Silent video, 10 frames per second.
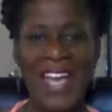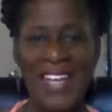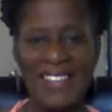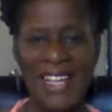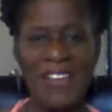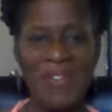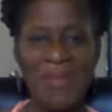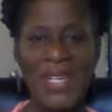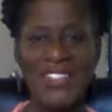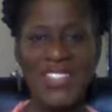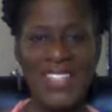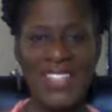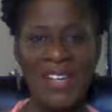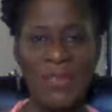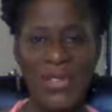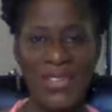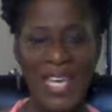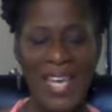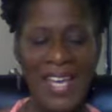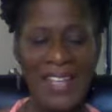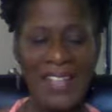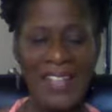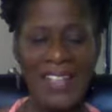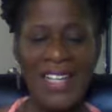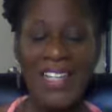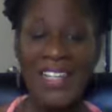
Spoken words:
As I have mentioned, I work at a